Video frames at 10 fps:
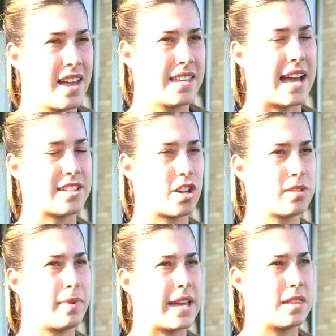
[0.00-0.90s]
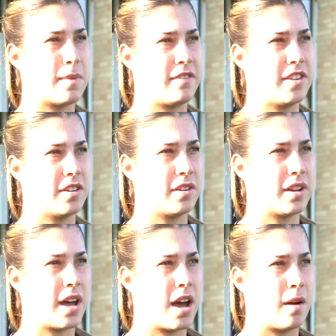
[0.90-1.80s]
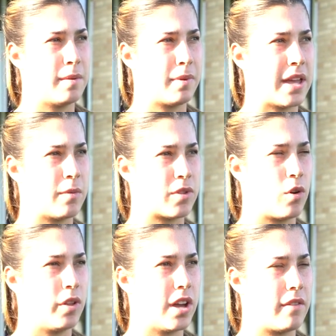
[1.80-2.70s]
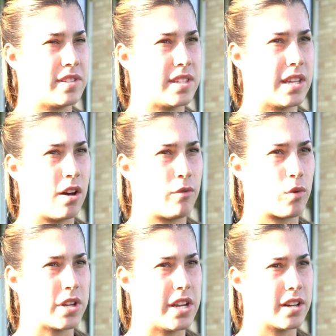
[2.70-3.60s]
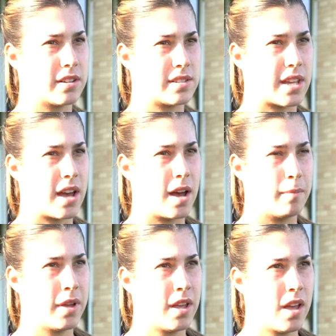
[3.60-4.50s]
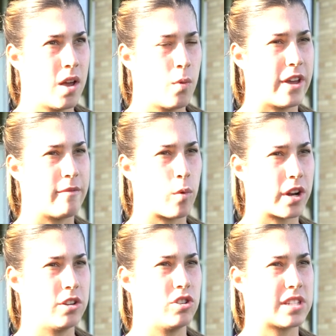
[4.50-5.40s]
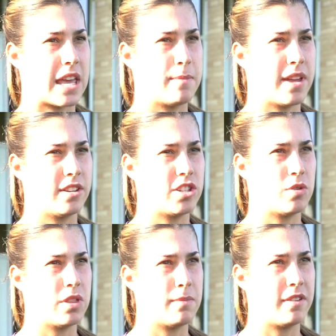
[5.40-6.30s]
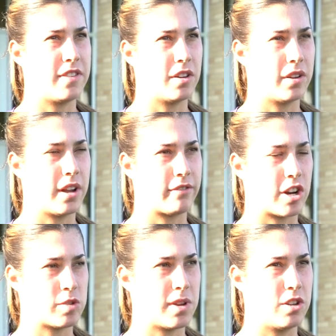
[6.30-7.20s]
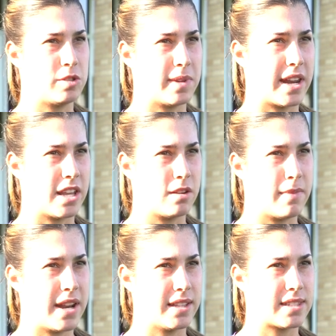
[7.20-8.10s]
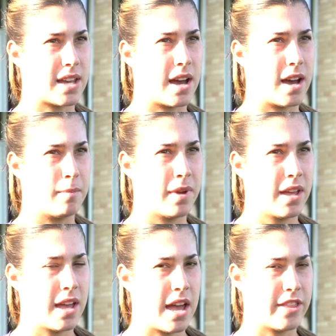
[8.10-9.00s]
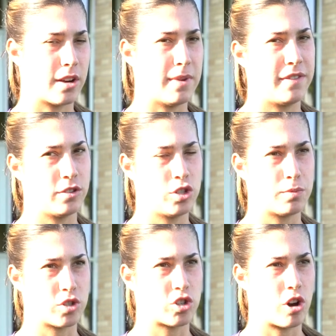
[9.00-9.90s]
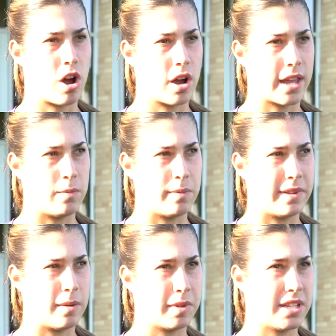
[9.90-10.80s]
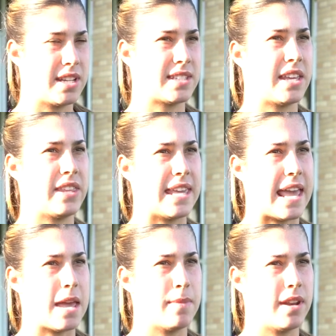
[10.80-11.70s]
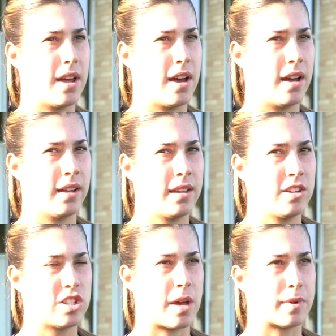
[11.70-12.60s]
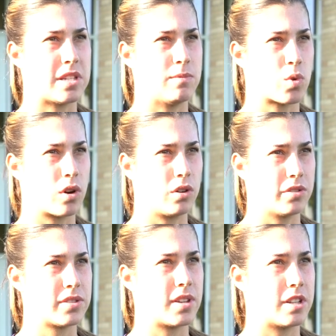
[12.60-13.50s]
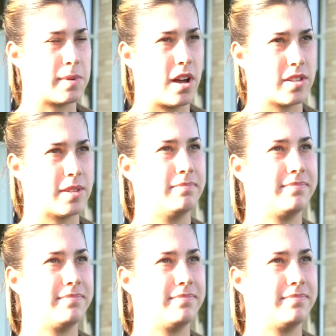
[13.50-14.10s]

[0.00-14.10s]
Yeah, it's awesome playing in the midfield. I've been playing with Oli, obviously, all 4 years. We have Morgan, who just came in, too, in the midfield, a freshman who's been getting good minutes. I think our midfield's super strong, and we've been able to dictate the game and just help our team score goals, so it's been awesome.